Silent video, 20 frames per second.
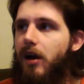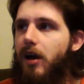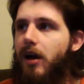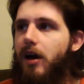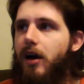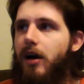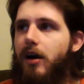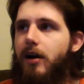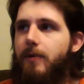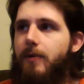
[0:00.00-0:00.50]

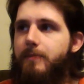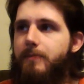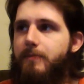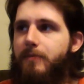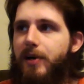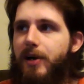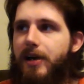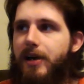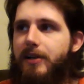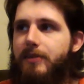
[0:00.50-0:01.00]

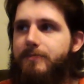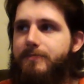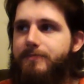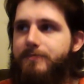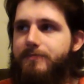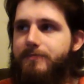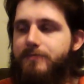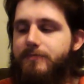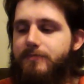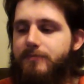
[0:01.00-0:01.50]
But
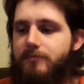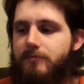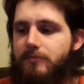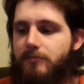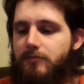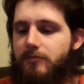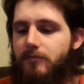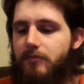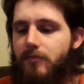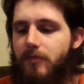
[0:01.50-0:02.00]

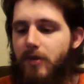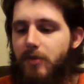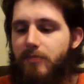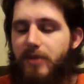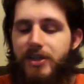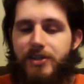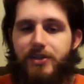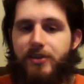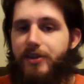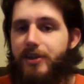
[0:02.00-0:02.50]

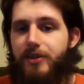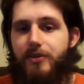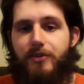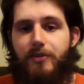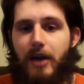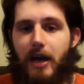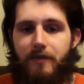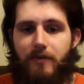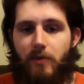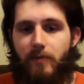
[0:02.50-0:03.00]
basically you
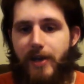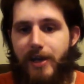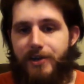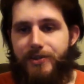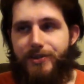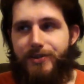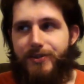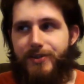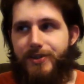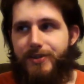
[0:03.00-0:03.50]
do
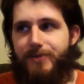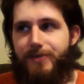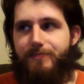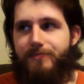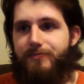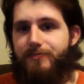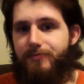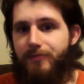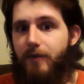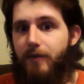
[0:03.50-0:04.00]
affirmations
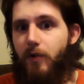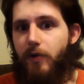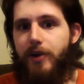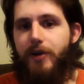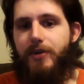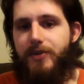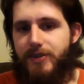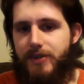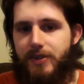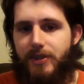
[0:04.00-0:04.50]
before you
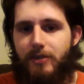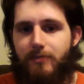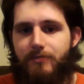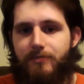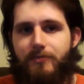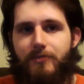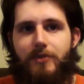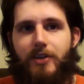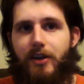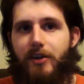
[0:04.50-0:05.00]
go to sleep,
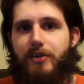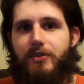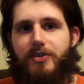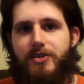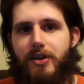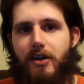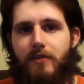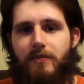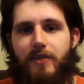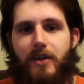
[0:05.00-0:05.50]
telling
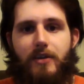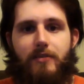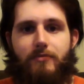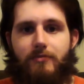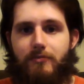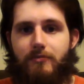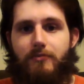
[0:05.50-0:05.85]
yourself that,